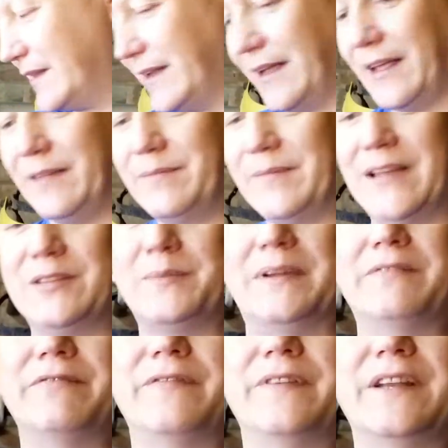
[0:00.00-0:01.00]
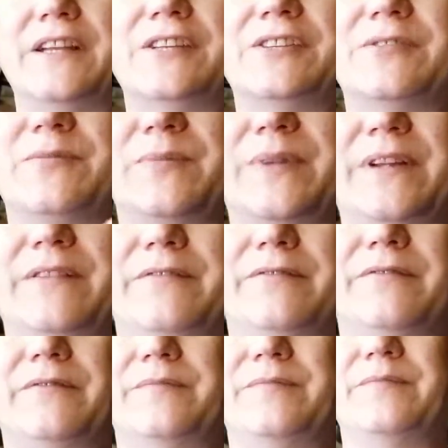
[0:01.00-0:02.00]
And that's been finished with
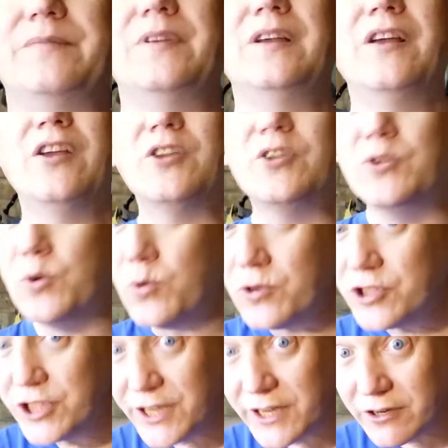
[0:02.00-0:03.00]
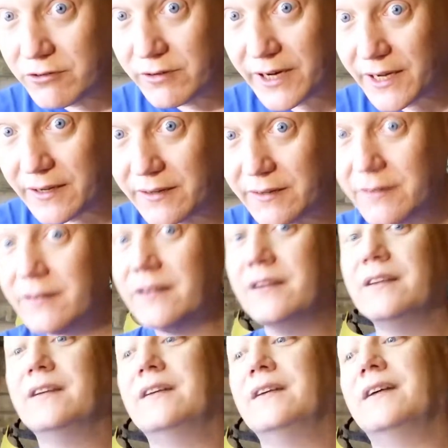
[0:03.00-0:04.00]
Yorkshire grit
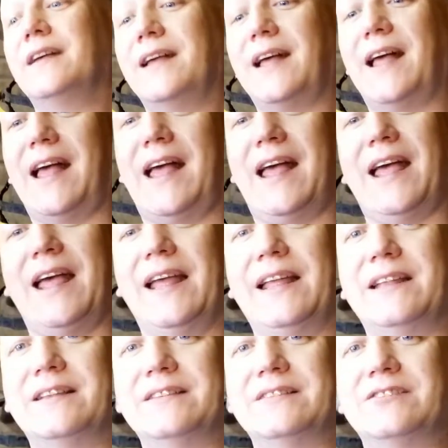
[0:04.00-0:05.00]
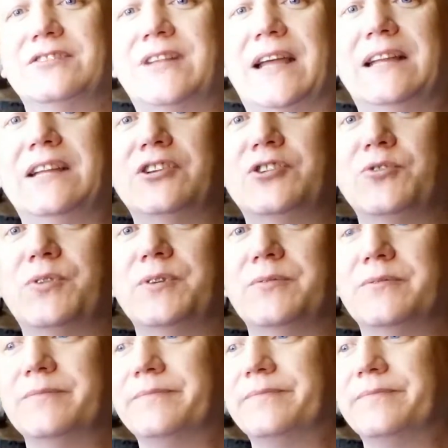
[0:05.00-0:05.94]
and Danish oil.